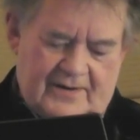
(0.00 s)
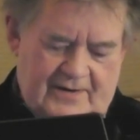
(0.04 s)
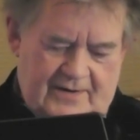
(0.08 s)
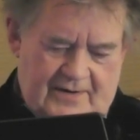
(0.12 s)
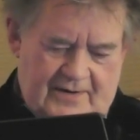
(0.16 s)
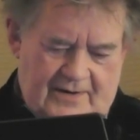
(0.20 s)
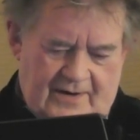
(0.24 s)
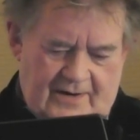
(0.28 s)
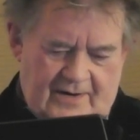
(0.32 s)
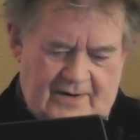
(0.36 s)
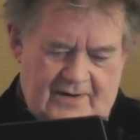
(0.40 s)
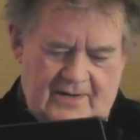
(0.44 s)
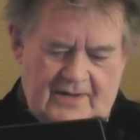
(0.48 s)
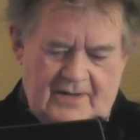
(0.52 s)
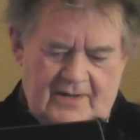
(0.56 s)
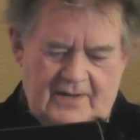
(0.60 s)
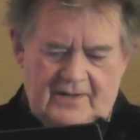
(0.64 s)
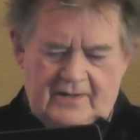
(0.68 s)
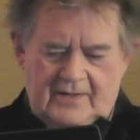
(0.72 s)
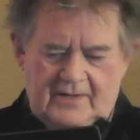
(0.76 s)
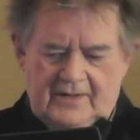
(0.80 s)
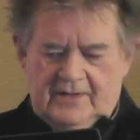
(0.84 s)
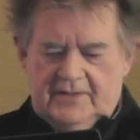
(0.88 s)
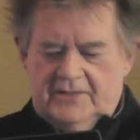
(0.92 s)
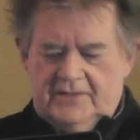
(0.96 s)
And uh,
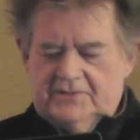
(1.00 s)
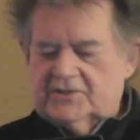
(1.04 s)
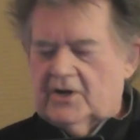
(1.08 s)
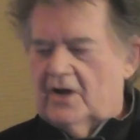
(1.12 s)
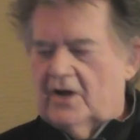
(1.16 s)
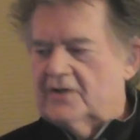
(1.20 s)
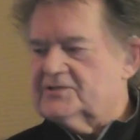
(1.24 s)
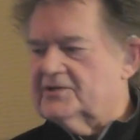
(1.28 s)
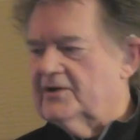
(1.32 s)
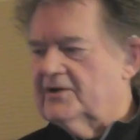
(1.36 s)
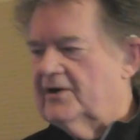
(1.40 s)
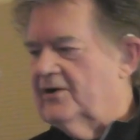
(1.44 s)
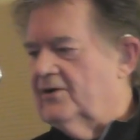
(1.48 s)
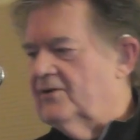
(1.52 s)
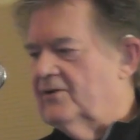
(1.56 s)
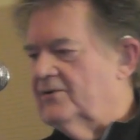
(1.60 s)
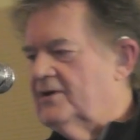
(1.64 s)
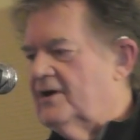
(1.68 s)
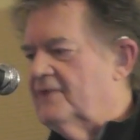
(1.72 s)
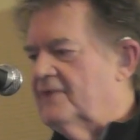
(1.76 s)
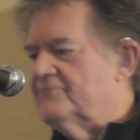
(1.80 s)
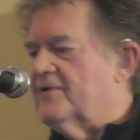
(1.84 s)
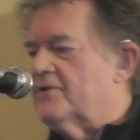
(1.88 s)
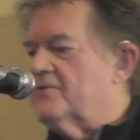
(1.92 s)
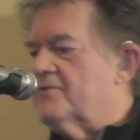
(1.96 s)
he's also
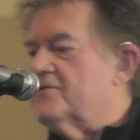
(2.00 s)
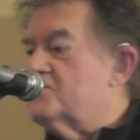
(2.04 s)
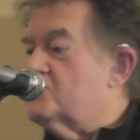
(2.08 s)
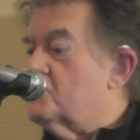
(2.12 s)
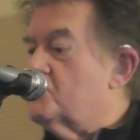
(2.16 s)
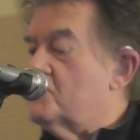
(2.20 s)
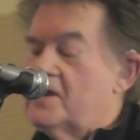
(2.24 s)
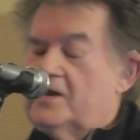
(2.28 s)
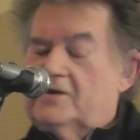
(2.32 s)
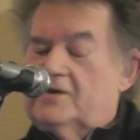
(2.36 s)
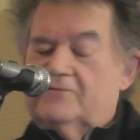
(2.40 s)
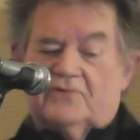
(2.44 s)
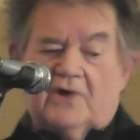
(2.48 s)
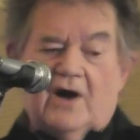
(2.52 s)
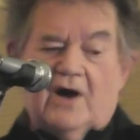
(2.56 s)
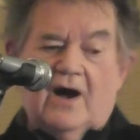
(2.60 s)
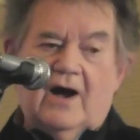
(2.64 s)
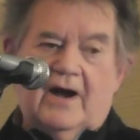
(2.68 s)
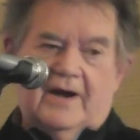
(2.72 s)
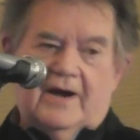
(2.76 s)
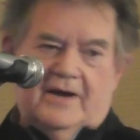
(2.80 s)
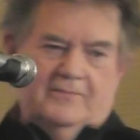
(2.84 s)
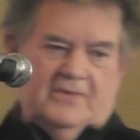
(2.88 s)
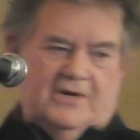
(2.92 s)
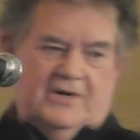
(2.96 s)
a very creative
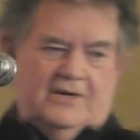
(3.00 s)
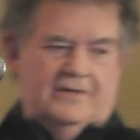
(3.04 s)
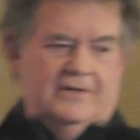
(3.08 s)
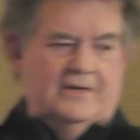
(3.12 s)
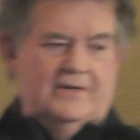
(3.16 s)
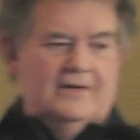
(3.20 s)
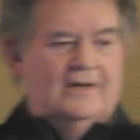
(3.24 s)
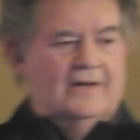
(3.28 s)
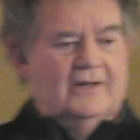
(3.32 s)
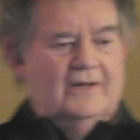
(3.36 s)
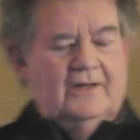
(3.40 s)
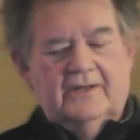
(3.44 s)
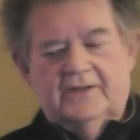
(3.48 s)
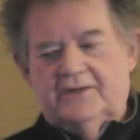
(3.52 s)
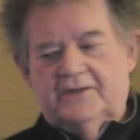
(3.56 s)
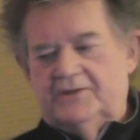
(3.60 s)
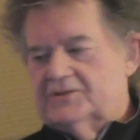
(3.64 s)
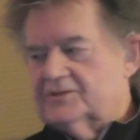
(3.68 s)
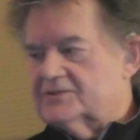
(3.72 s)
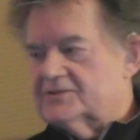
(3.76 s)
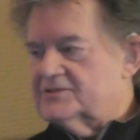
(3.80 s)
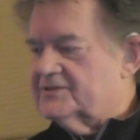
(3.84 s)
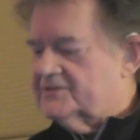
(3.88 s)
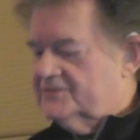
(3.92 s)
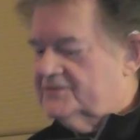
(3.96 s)
guy. I mean, he
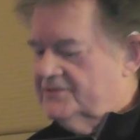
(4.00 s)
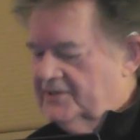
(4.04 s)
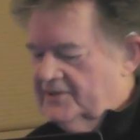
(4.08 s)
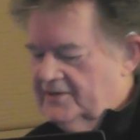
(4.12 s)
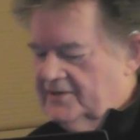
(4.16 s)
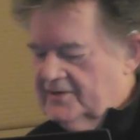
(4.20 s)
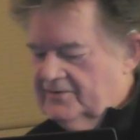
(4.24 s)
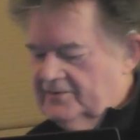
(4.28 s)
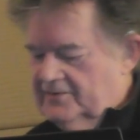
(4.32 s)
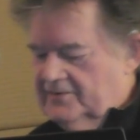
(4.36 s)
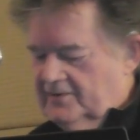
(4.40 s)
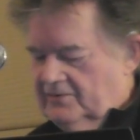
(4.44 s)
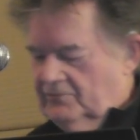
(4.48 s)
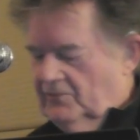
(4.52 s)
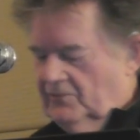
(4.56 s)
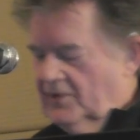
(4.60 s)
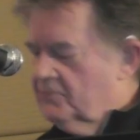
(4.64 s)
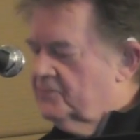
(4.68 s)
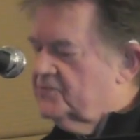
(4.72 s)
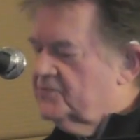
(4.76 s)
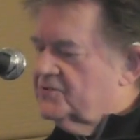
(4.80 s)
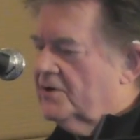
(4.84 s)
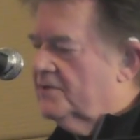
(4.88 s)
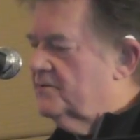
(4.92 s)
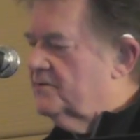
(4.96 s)
just, you know, why
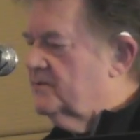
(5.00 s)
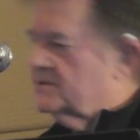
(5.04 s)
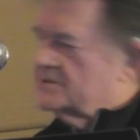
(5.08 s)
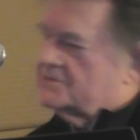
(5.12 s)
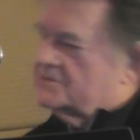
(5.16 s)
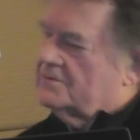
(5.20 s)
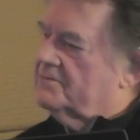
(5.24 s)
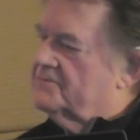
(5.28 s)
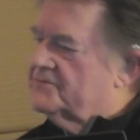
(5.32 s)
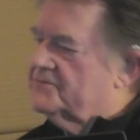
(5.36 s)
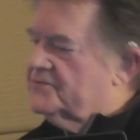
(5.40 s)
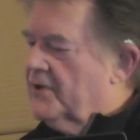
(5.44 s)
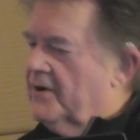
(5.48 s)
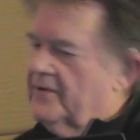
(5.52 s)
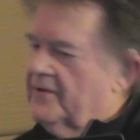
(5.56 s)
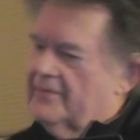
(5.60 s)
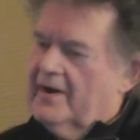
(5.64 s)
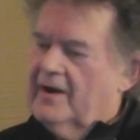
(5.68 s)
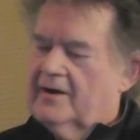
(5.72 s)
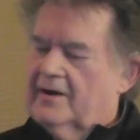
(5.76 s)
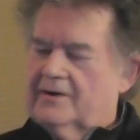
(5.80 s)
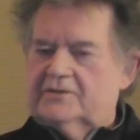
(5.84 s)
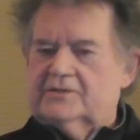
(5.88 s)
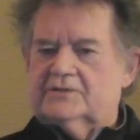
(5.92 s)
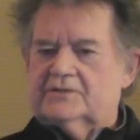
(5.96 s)
don't we try this? Why don't we try
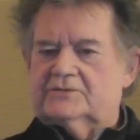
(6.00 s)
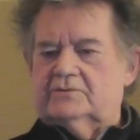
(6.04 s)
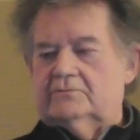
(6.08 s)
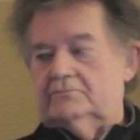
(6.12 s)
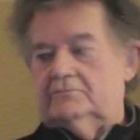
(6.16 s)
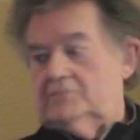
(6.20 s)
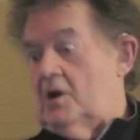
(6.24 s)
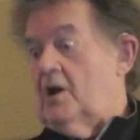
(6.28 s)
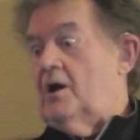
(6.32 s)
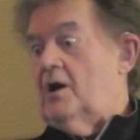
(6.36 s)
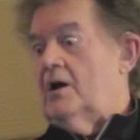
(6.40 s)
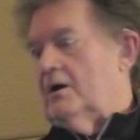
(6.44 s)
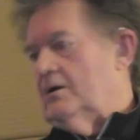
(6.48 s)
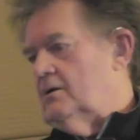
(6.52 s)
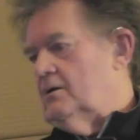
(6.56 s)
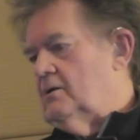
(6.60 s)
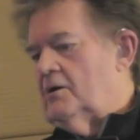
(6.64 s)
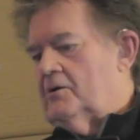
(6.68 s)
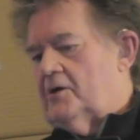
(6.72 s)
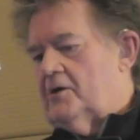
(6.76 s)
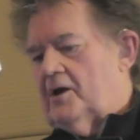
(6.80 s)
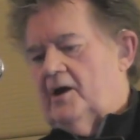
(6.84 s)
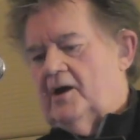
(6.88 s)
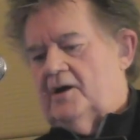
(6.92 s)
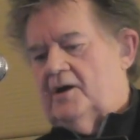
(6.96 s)
that? He just, yeah,
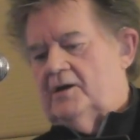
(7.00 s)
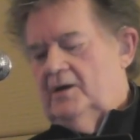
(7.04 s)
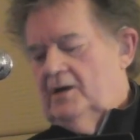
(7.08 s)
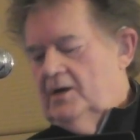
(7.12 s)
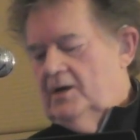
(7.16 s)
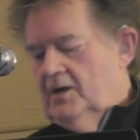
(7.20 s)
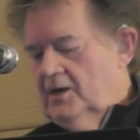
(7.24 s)
okay.